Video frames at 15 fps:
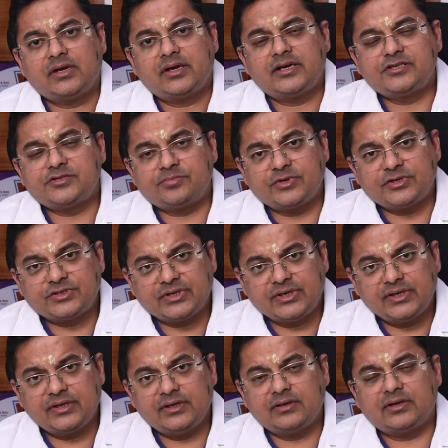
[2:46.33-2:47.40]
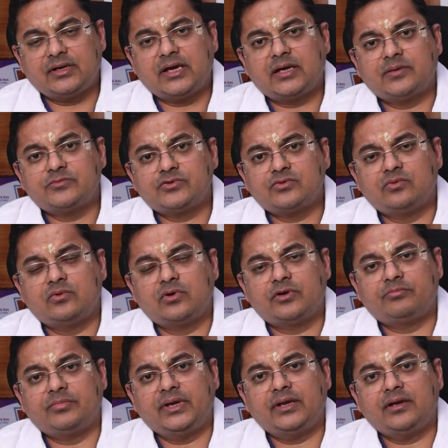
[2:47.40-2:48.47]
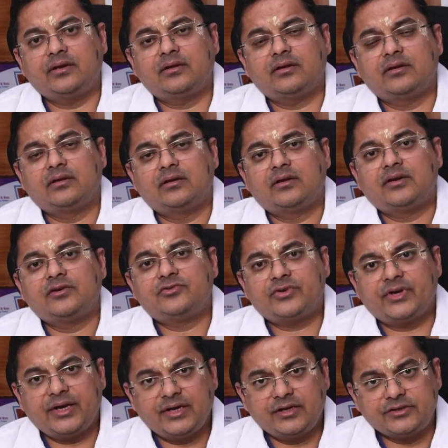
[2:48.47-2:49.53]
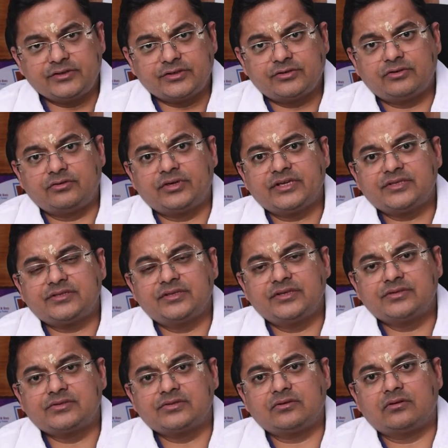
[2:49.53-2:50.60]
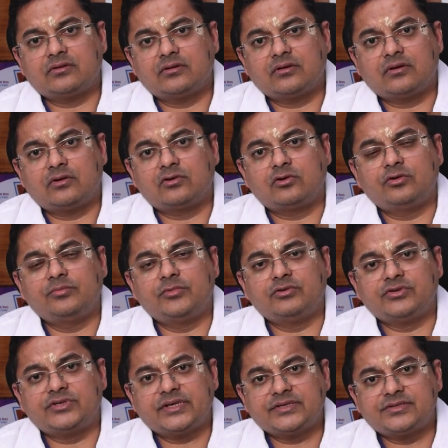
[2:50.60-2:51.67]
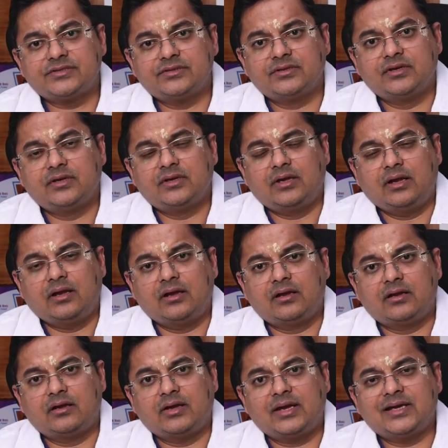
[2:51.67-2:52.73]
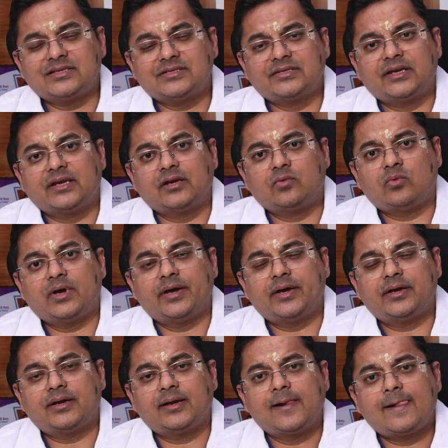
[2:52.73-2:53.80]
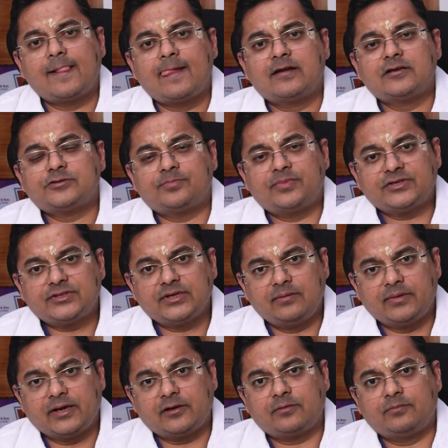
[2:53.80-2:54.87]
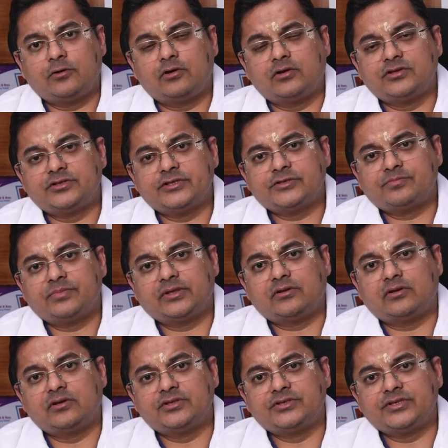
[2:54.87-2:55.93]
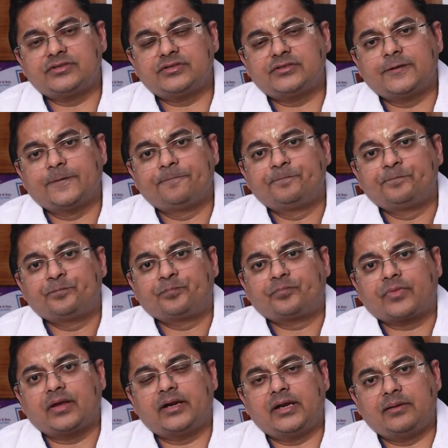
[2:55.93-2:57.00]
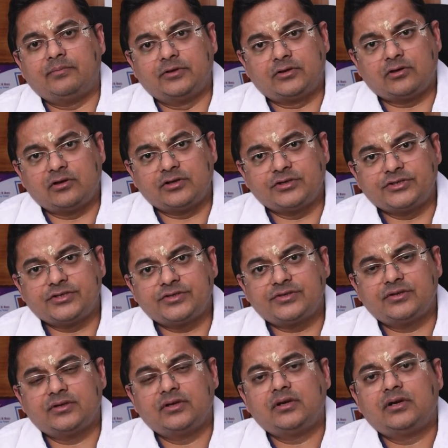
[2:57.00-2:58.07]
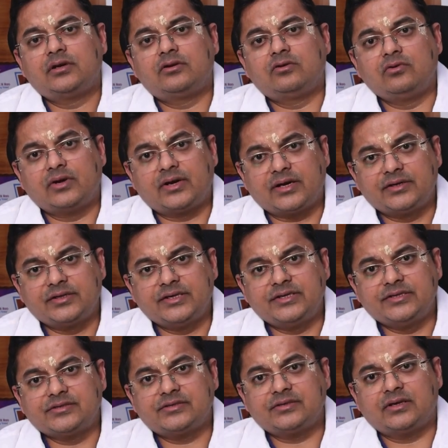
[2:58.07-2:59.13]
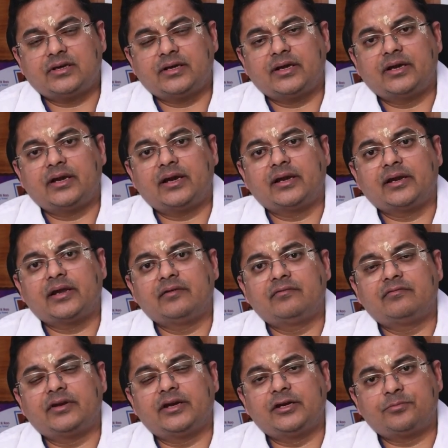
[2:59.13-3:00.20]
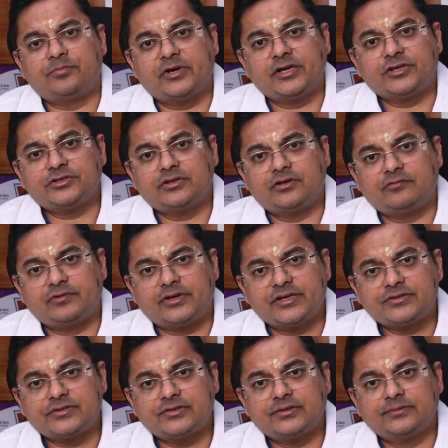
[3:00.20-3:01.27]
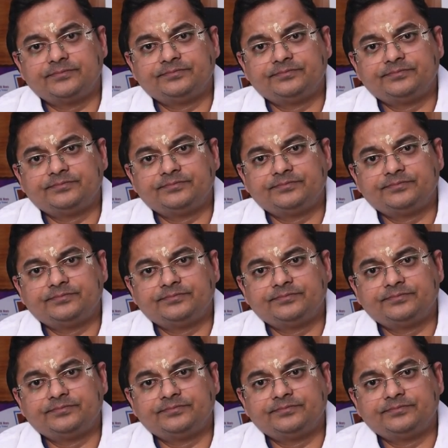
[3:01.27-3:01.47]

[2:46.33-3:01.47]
and specially labs who have been trained to test these autoimmune tests, as they require special microbiologists, pathologists and hematologists to look at these and give interpretation of tests.